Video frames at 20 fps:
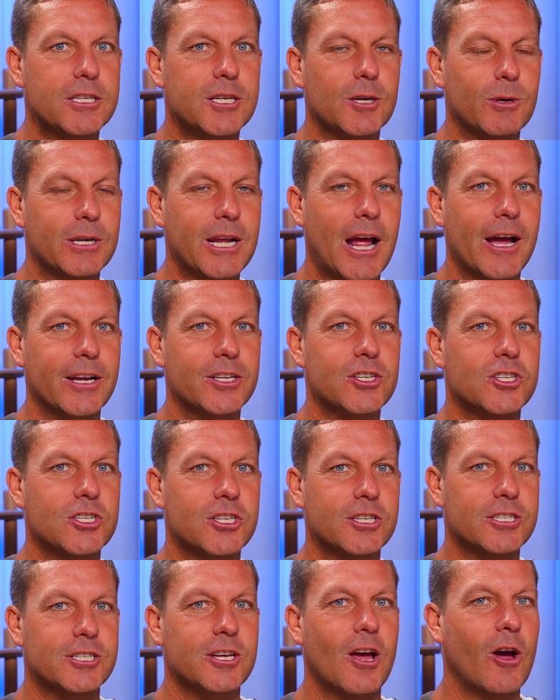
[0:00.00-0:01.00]
to it,
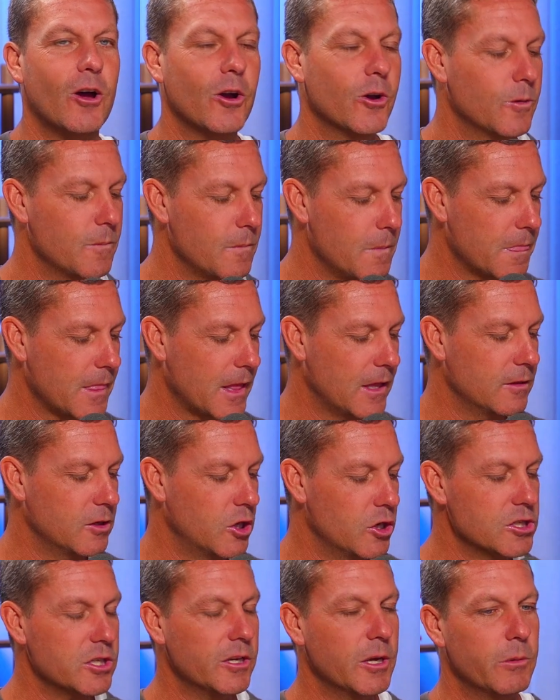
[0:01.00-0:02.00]
Hutch. So
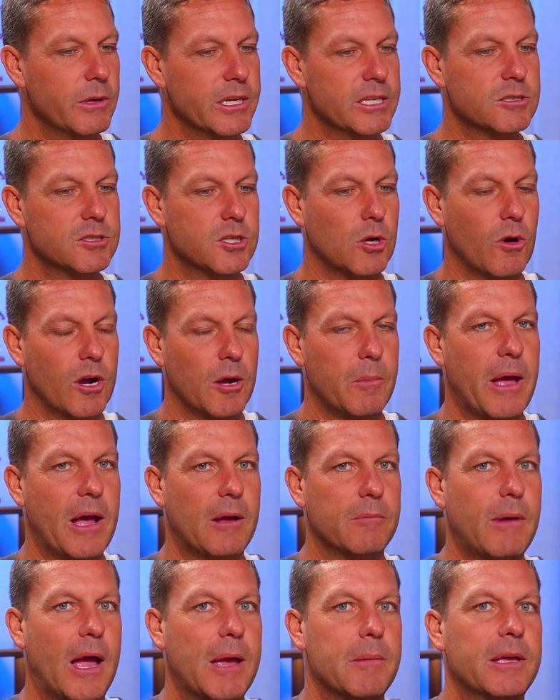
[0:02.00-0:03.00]
usually we talk
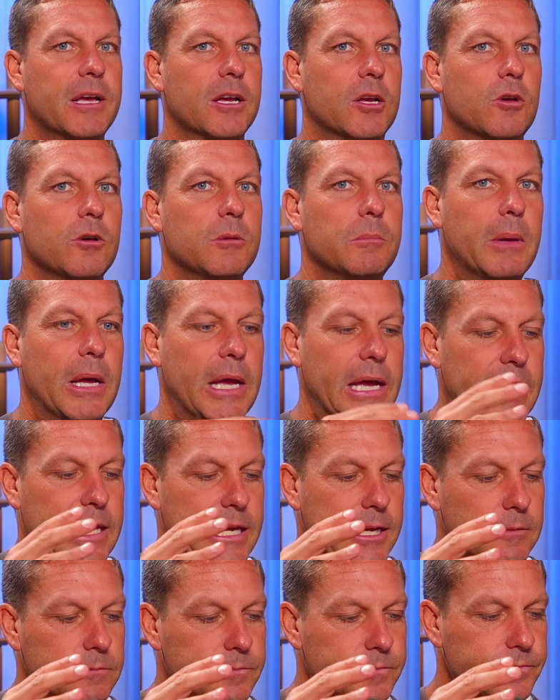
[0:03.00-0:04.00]
about maybe it could
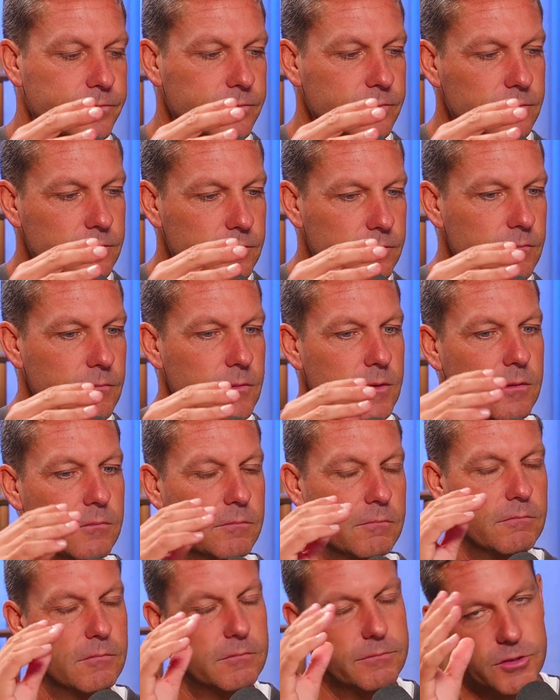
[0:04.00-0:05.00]
be
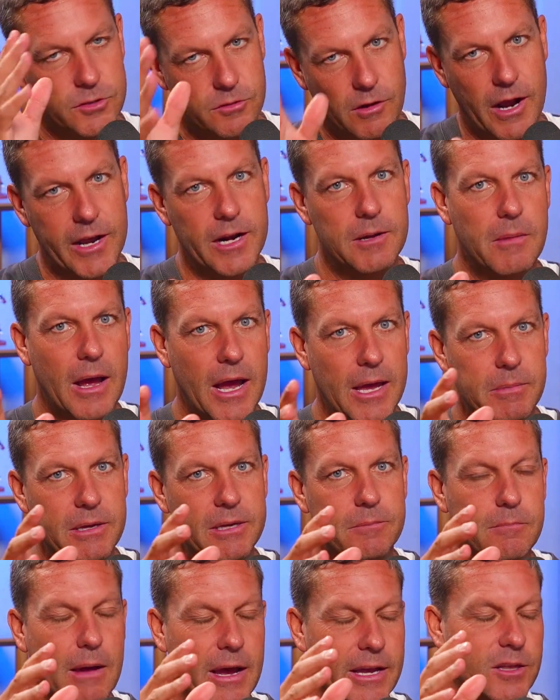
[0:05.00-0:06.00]
trainer
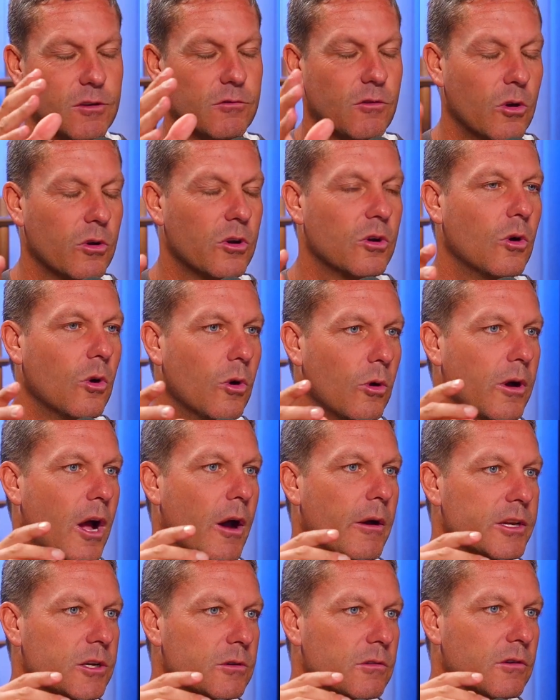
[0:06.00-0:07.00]
maybe make the wrong call
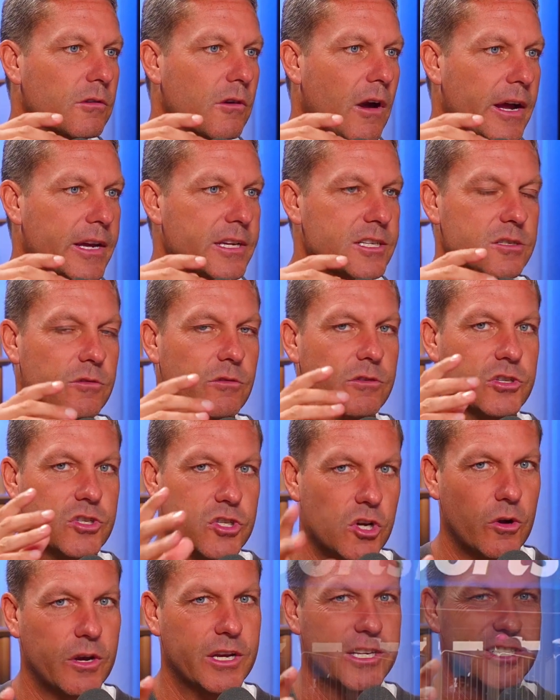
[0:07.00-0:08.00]
going to a race or a jockey